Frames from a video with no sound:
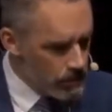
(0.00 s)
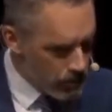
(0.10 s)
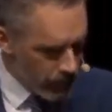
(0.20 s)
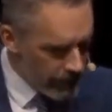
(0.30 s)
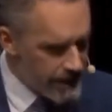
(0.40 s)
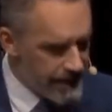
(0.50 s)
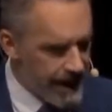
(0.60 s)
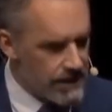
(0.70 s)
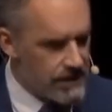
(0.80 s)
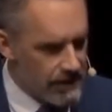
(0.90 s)
read a
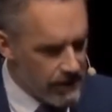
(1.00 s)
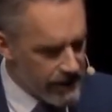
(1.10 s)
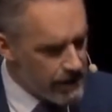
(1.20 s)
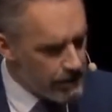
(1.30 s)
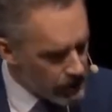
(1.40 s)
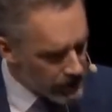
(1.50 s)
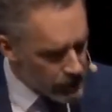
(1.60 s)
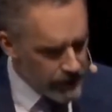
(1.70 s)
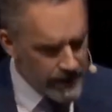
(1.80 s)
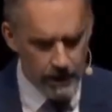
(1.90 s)
text and to think about it
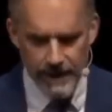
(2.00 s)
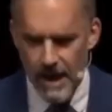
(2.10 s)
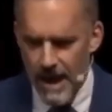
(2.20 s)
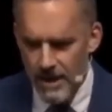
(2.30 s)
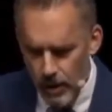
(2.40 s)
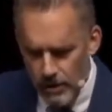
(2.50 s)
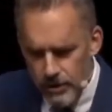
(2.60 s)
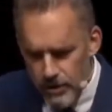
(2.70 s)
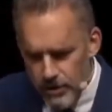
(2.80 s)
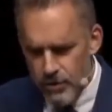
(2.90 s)
critically, not to
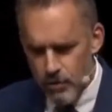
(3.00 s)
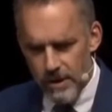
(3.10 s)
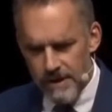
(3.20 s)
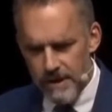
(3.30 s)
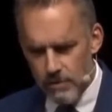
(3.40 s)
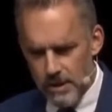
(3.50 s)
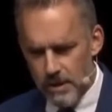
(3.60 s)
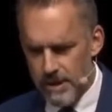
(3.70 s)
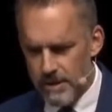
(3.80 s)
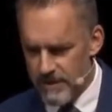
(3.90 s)
destroy the
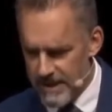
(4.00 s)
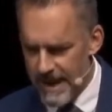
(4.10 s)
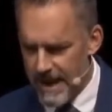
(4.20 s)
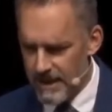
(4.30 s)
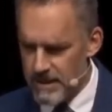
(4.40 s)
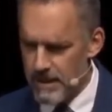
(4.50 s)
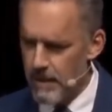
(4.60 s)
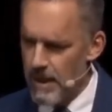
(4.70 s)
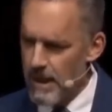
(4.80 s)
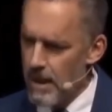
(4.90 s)
utility of the text,
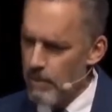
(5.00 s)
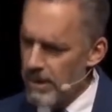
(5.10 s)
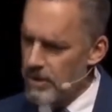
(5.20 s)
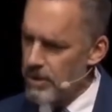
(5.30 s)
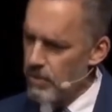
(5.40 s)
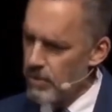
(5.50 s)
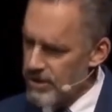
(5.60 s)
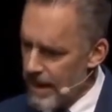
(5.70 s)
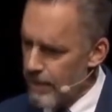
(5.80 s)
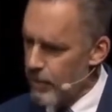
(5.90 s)
but to
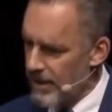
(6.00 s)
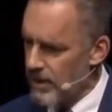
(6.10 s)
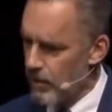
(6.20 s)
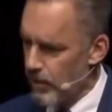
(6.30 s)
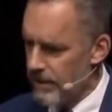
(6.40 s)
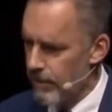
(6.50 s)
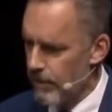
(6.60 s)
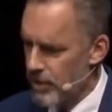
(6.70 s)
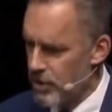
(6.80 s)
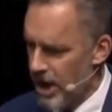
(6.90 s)
separate the wheat
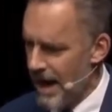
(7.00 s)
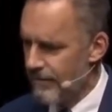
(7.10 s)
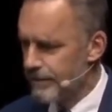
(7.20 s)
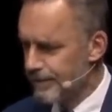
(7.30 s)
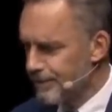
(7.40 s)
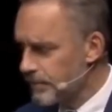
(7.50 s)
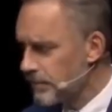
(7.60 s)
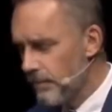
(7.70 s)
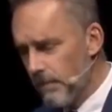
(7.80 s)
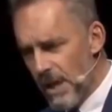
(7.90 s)
from the chaff.
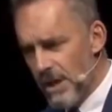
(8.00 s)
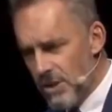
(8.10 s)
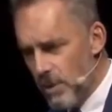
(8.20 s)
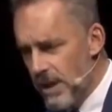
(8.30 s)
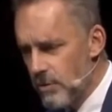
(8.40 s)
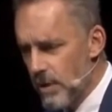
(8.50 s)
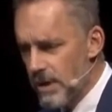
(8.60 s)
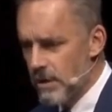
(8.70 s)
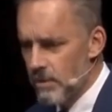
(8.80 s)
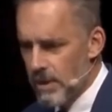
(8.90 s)
And so what I tried
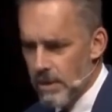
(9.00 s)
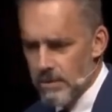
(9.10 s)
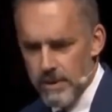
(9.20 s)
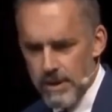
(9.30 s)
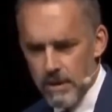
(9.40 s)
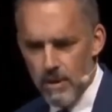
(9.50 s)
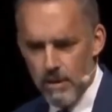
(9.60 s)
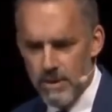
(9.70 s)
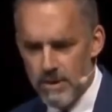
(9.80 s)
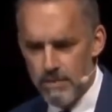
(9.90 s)
to do when I was reading the
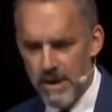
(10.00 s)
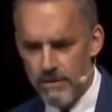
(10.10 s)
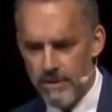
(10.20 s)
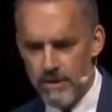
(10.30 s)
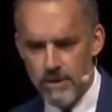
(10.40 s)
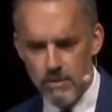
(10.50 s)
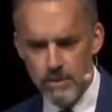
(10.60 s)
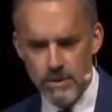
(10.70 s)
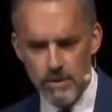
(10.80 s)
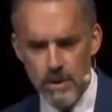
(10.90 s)
Communist Manifesto
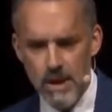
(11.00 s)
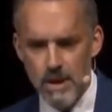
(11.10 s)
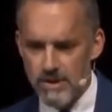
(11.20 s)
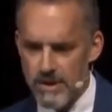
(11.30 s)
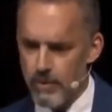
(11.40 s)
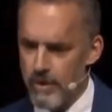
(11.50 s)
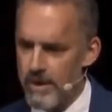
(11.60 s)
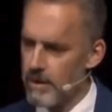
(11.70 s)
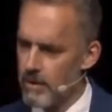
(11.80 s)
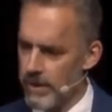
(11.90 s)
was to
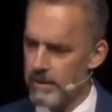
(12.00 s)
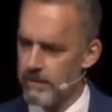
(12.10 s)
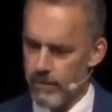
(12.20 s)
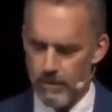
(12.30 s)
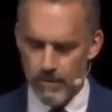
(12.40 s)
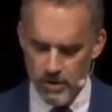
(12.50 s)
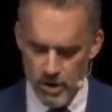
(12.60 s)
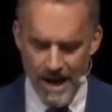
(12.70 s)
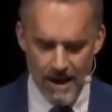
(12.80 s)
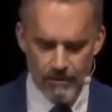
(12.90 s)
separate the wheat from the
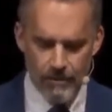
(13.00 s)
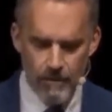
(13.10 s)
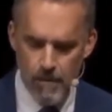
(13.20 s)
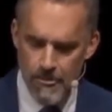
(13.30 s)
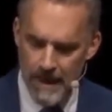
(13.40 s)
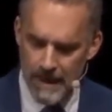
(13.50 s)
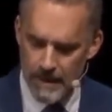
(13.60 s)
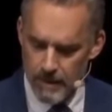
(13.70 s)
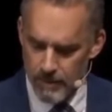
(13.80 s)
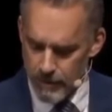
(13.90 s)
chaff. And
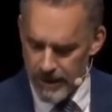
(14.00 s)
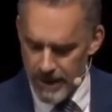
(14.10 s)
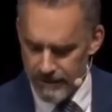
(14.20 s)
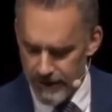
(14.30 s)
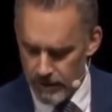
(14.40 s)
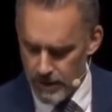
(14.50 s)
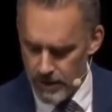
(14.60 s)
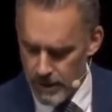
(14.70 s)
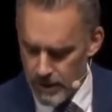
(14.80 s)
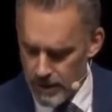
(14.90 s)
I'm afraid I found
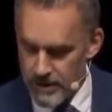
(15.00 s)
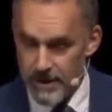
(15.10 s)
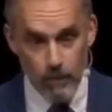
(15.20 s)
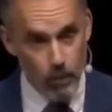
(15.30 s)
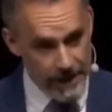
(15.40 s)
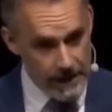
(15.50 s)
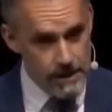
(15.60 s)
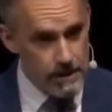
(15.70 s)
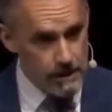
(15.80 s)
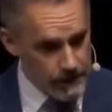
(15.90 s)
some
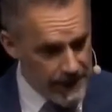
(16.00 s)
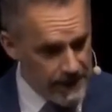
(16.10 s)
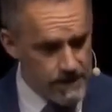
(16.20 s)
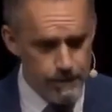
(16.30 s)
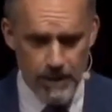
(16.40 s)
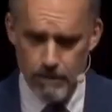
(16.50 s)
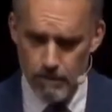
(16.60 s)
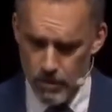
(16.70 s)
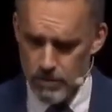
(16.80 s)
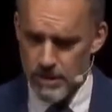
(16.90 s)
wheat, yes, but
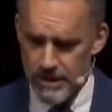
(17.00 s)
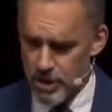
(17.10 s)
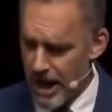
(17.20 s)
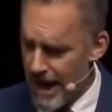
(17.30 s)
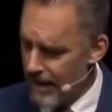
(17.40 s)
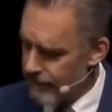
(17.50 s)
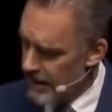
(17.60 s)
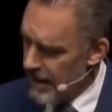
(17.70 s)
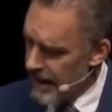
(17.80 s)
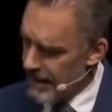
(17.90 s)
mostly chaff.
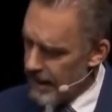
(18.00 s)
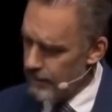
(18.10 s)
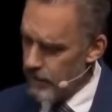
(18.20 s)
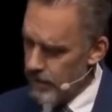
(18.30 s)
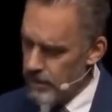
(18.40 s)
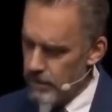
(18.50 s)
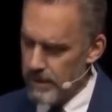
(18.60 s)
And I'm going to